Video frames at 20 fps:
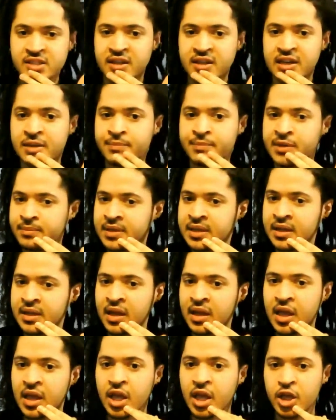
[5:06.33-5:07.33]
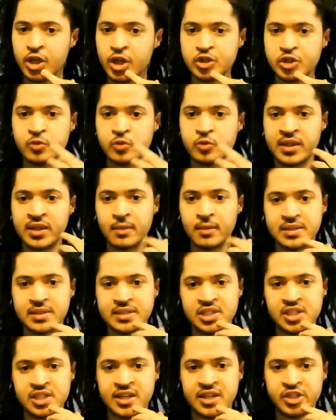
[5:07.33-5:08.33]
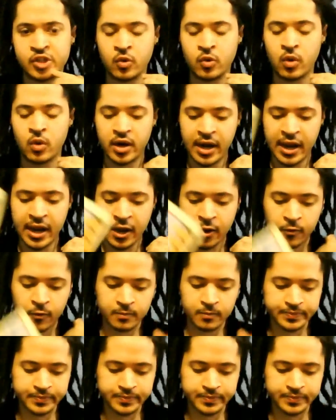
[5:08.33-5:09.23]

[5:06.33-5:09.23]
the commitment to be in the position that you are now.